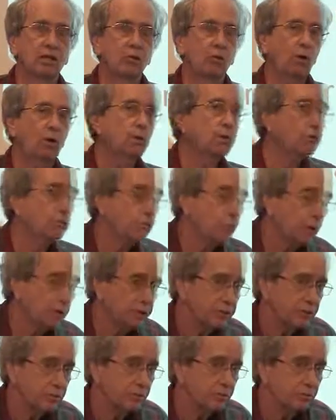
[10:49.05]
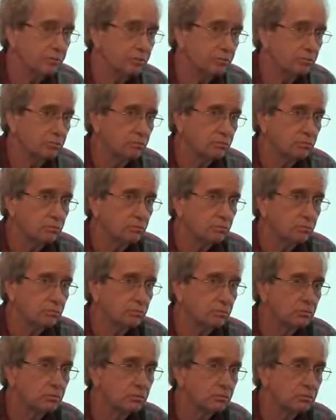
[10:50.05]
Why would you want to, Why,
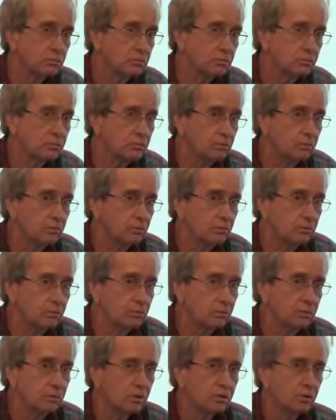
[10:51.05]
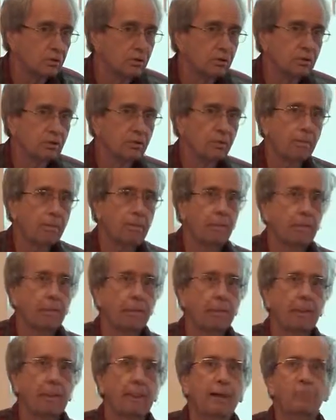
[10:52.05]
why would I, based upon this,
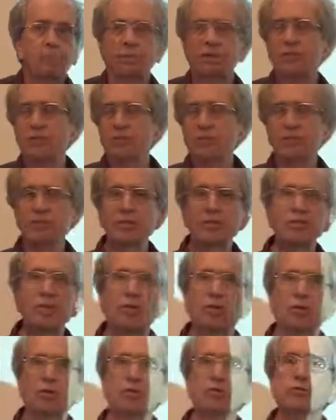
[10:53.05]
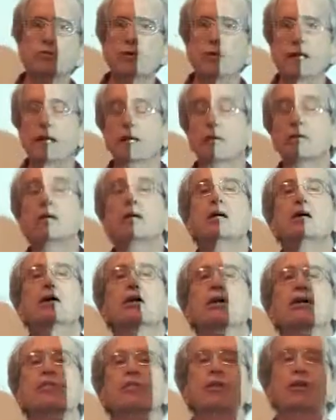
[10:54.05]
why would I this even thing wanna holds your hand. frustrate
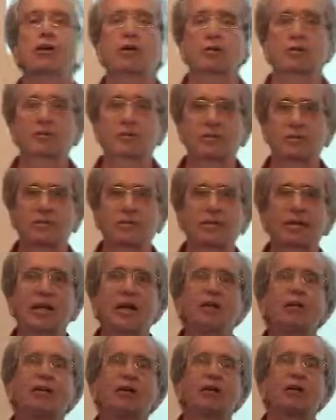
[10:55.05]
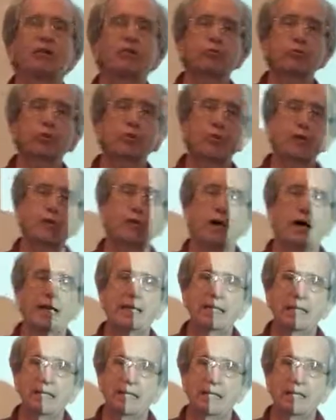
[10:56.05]
myself The- with the Linux? the Arduino
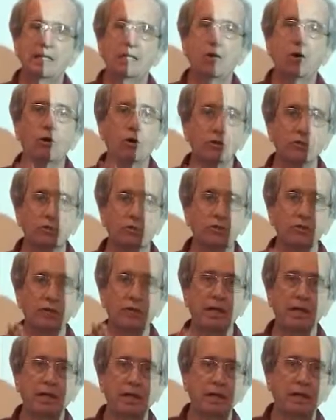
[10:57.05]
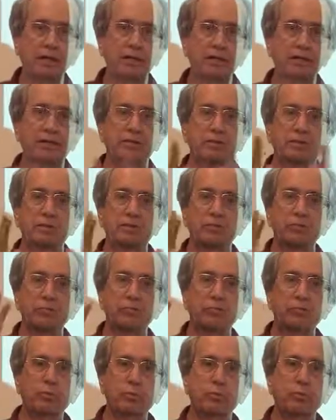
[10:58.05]
IDE holds your hand, it does
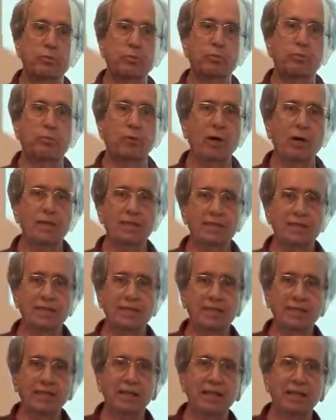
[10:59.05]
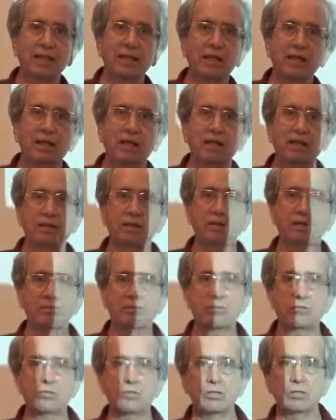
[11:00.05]
pre, pre-processing and it
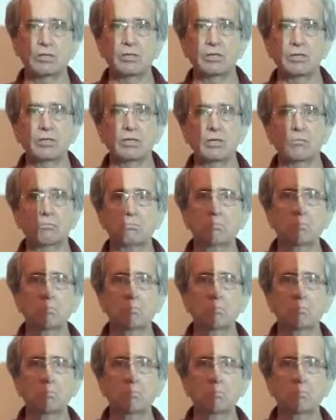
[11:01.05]
does, uh,